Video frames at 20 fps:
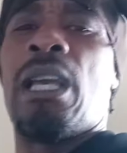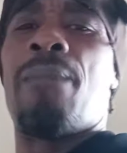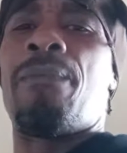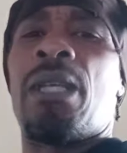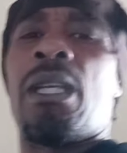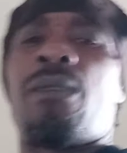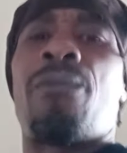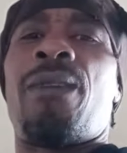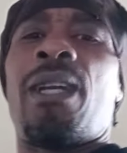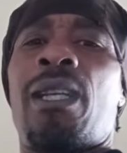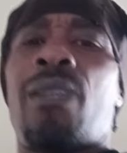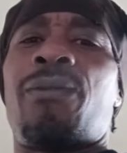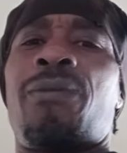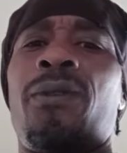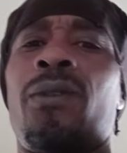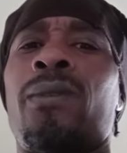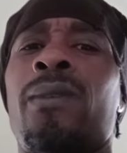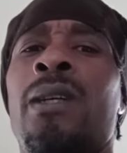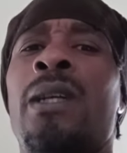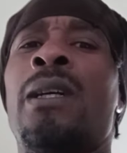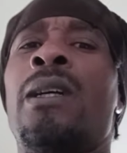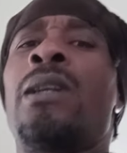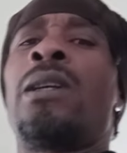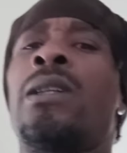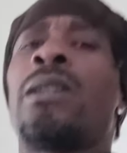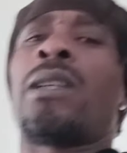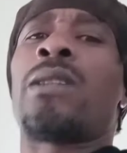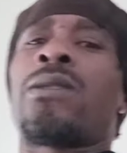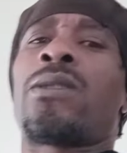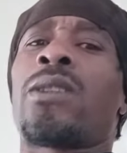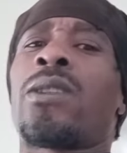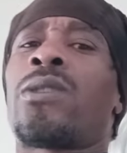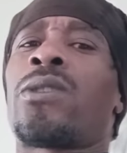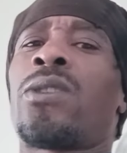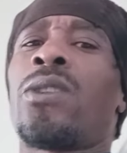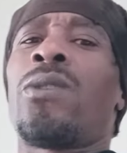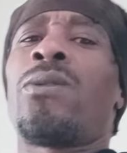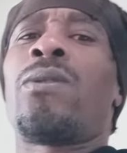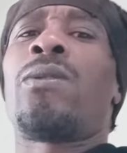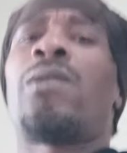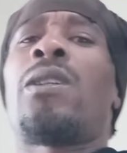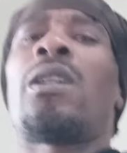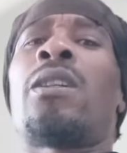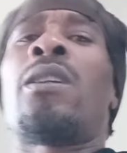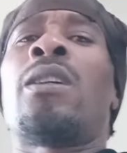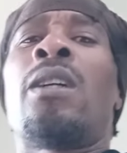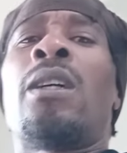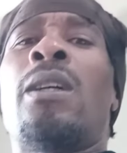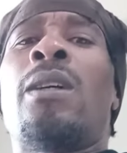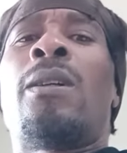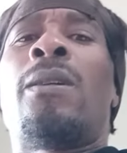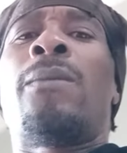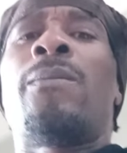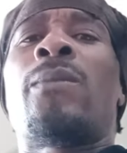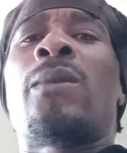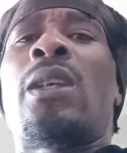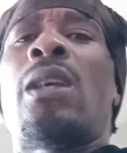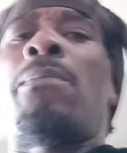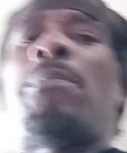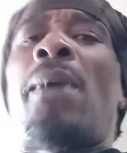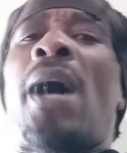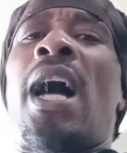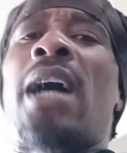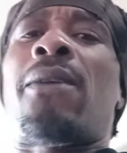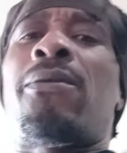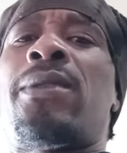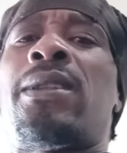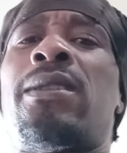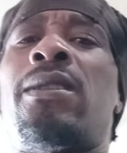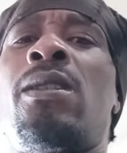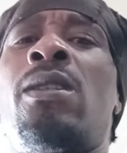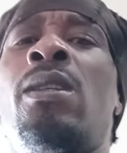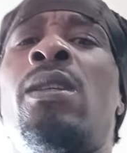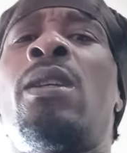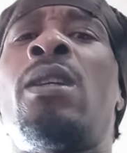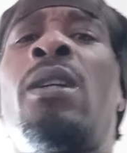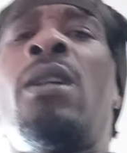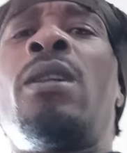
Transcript: y'all making records for? Let's just show you the hypocrisy